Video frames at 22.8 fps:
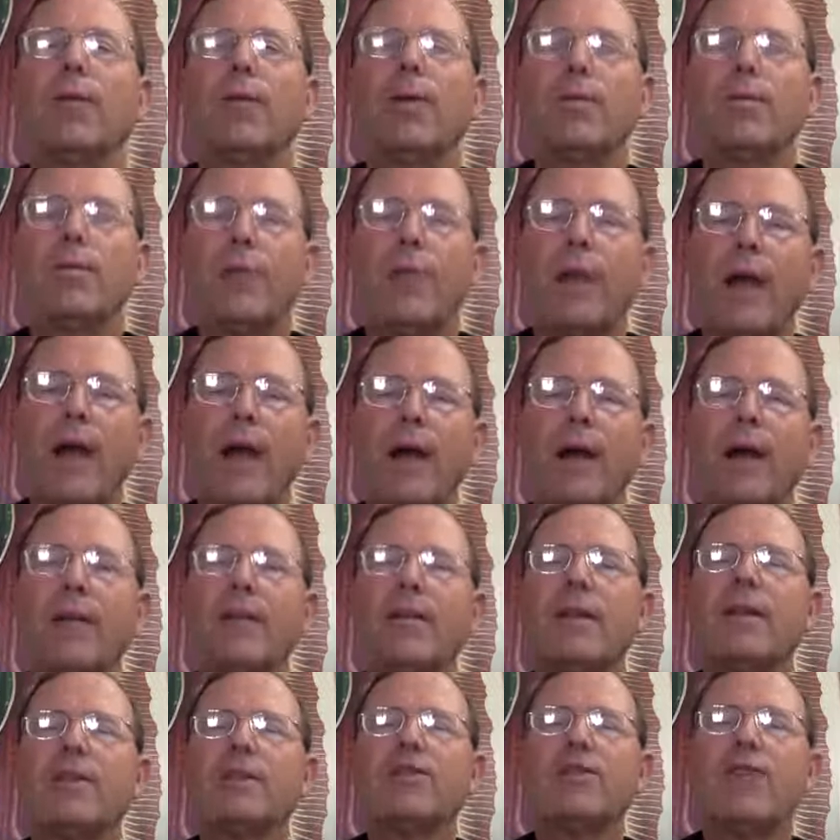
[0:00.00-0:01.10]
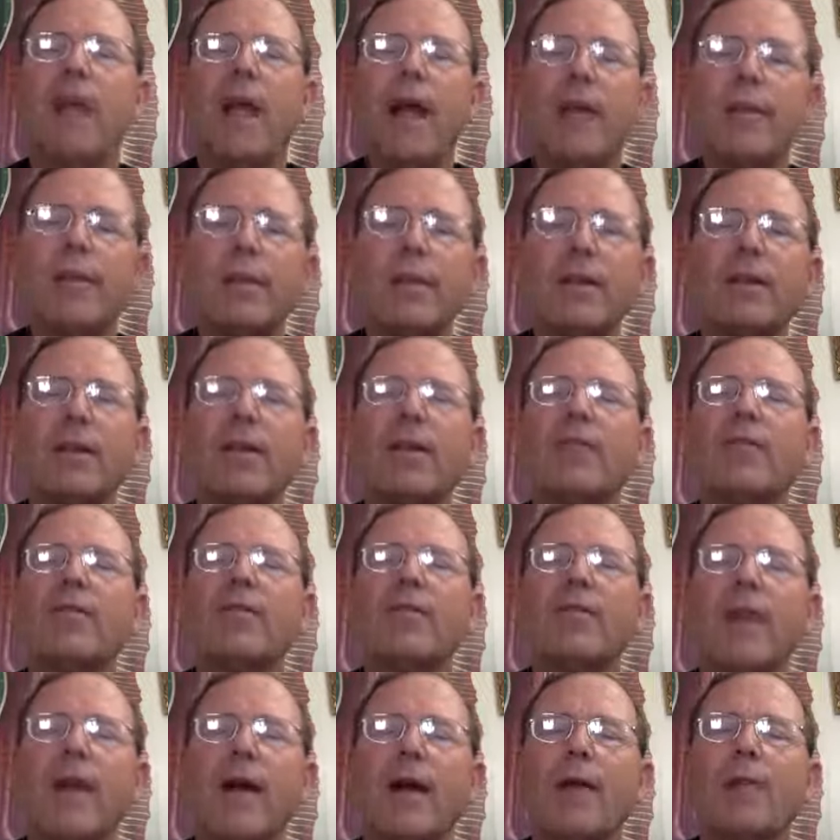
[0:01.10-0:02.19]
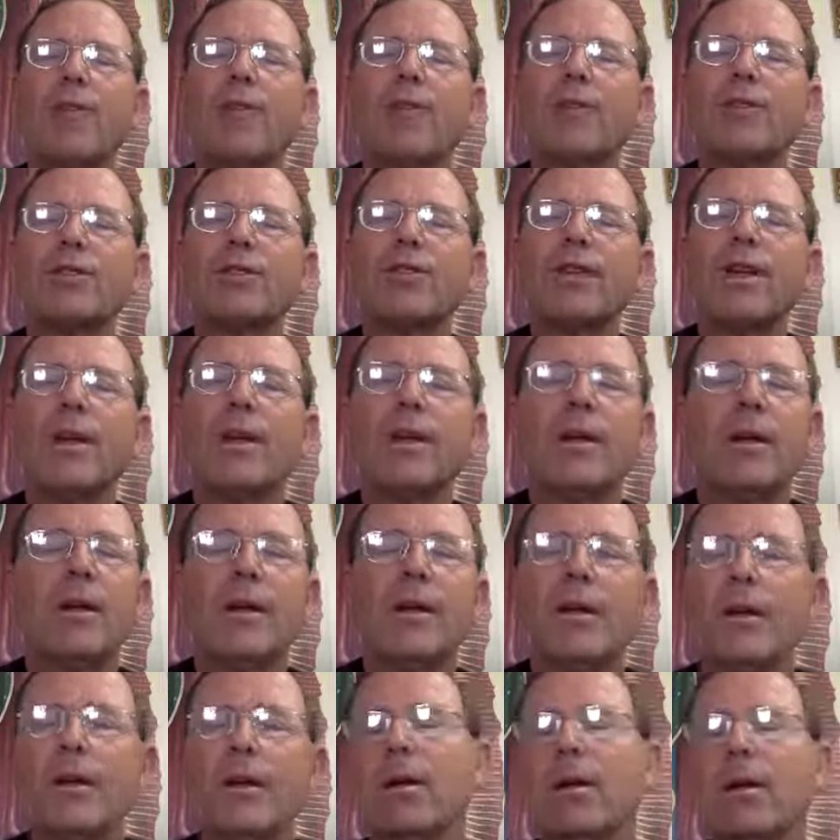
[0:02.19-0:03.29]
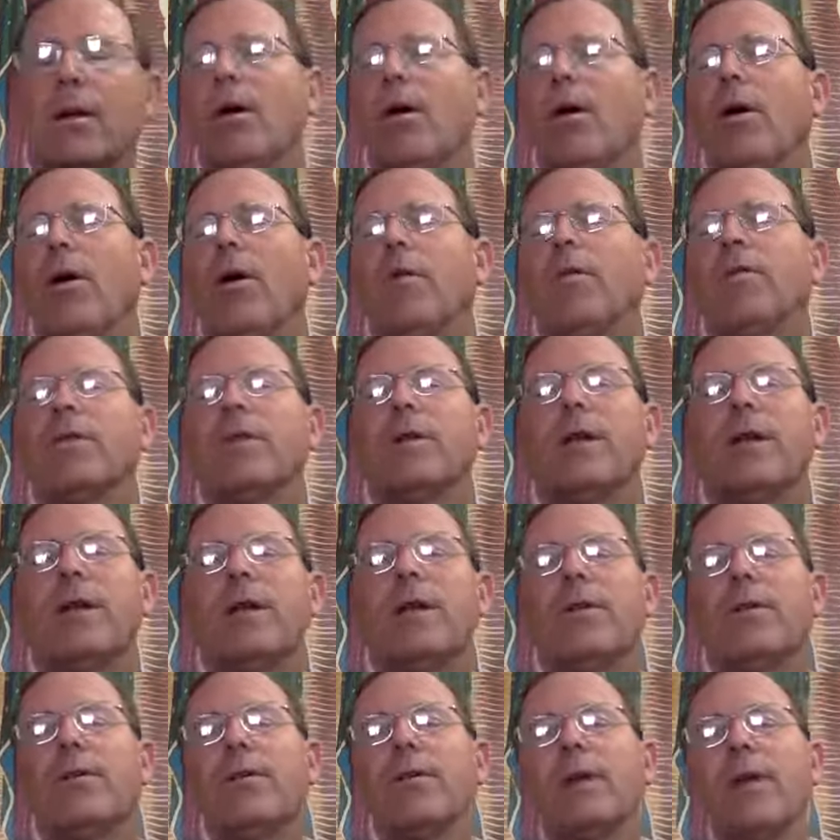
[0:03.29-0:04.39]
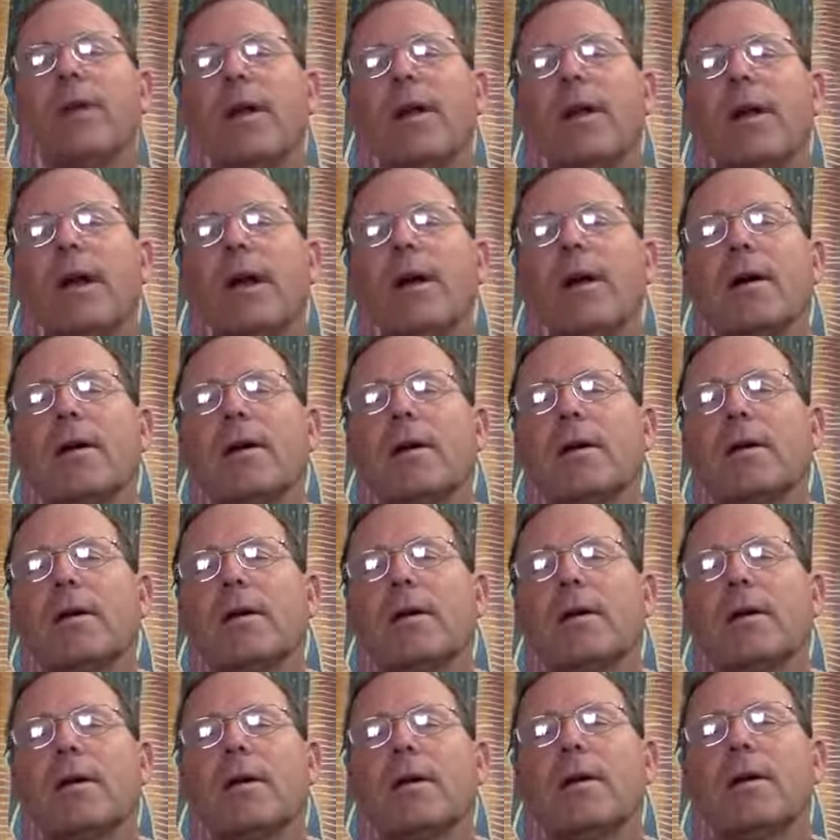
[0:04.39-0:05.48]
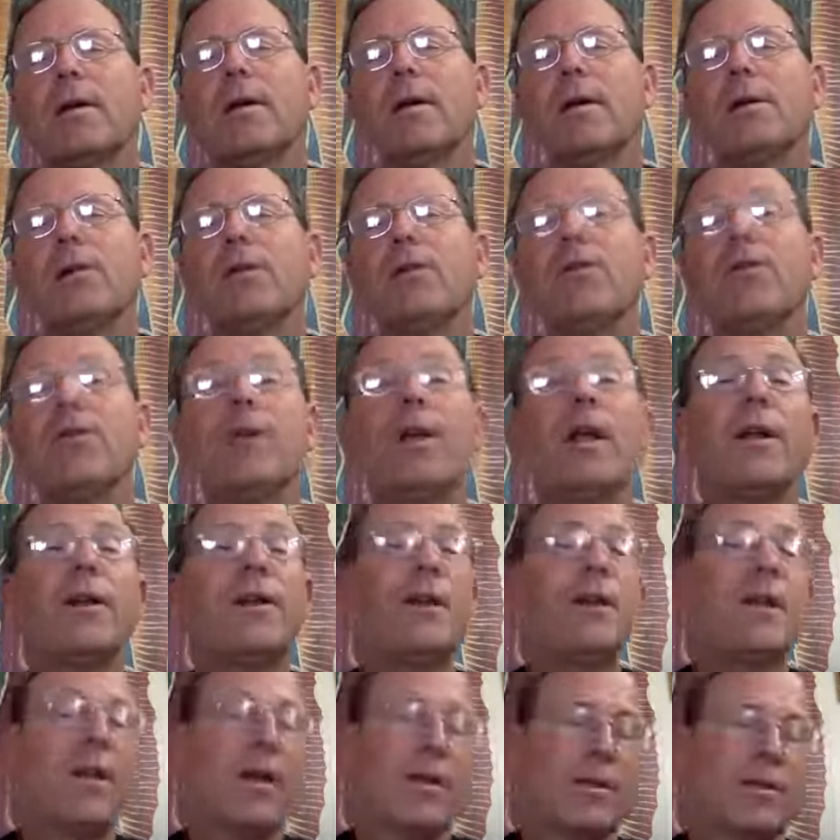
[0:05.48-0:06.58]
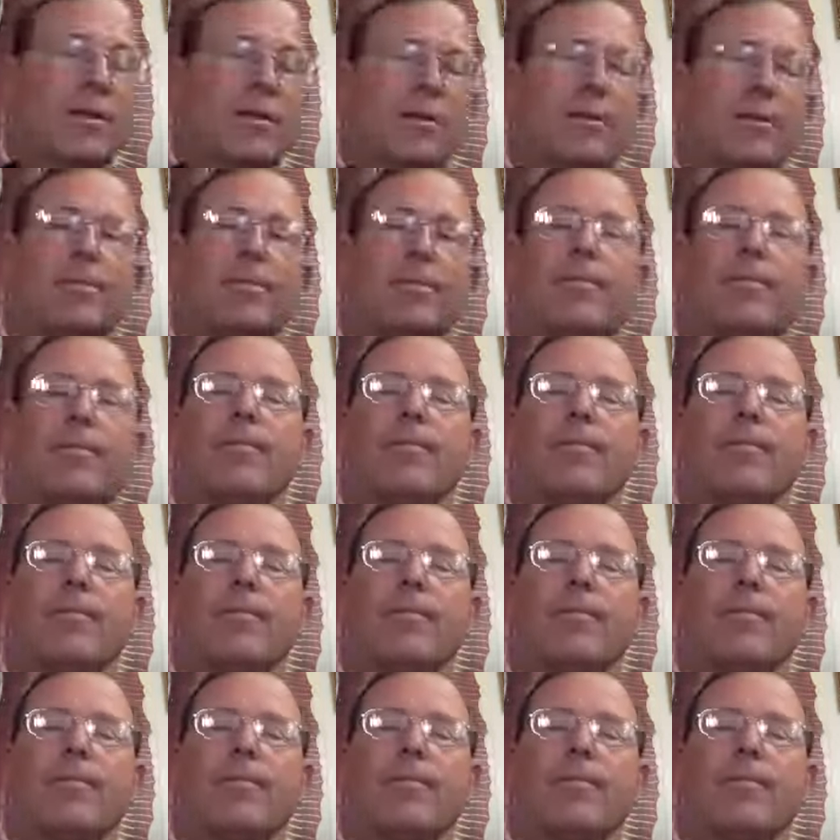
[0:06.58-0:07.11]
we pray the Chaplet of Divine Mercy. Hopefully, you can uh, tune into this.